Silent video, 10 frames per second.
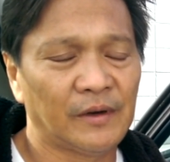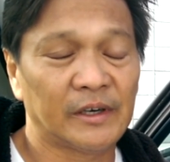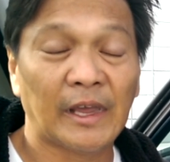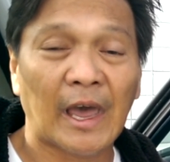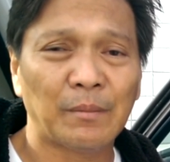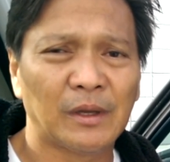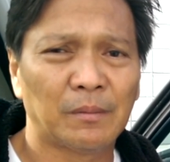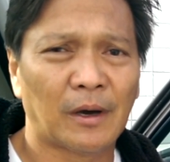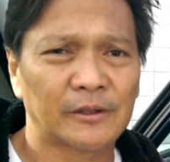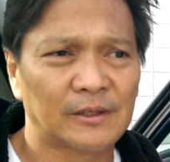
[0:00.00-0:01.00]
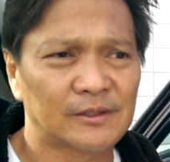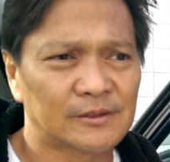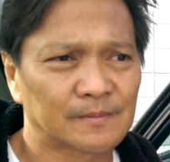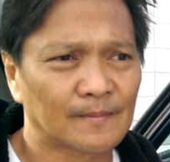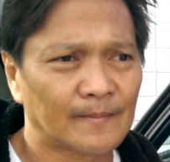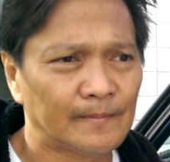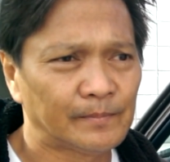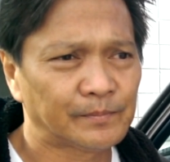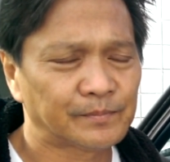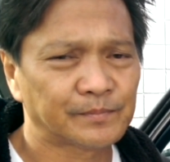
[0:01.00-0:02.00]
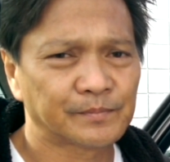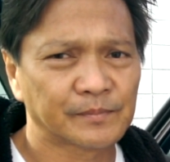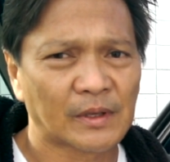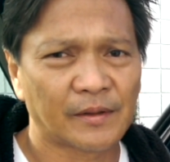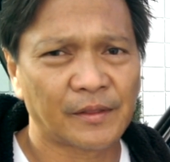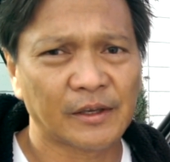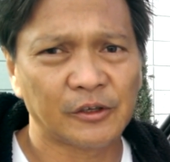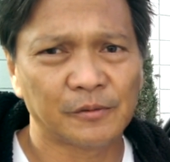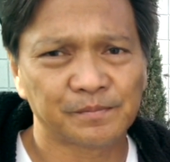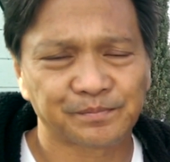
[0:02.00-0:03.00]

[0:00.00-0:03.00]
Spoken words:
very happy about this. Thank you.